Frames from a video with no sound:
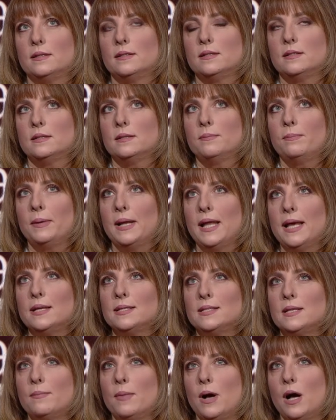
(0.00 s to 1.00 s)
the play
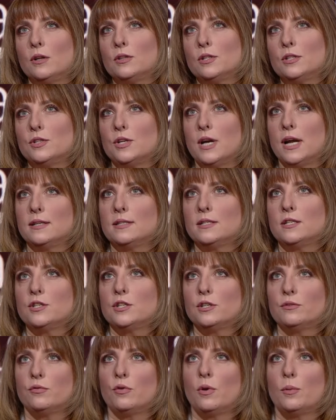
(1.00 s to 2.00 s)
is about the
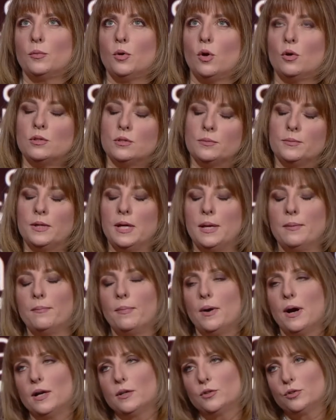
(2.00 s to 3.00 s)
transition from the Ottoman
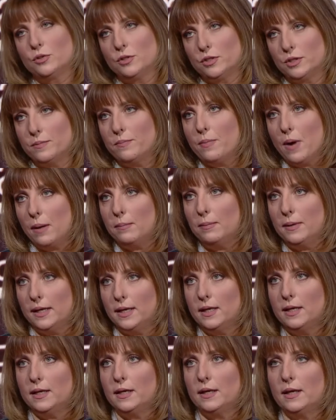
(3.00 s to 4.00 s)
Empire to the
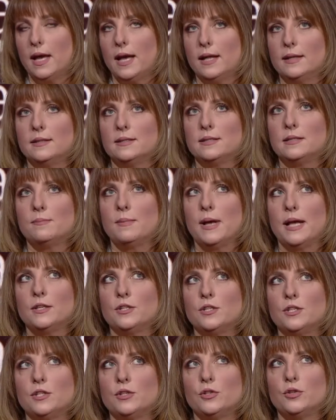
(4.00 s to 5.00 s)
Republic, and this
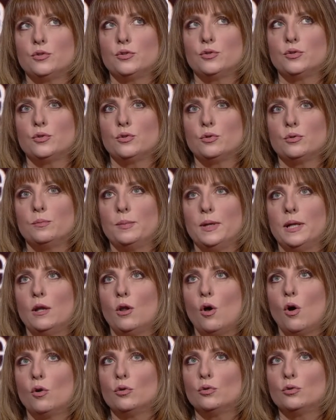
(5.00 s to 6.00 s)
mansion used to
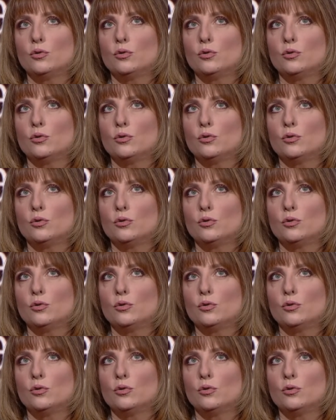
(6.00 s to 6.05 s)
belong